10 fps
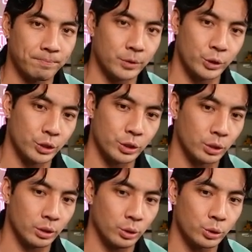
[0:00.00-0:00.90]
you just
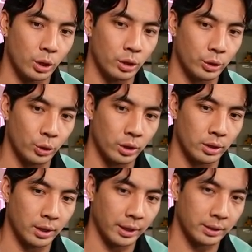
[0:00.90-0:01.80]
lose all your
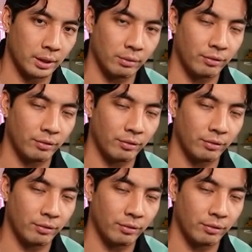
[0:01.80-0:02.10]
like level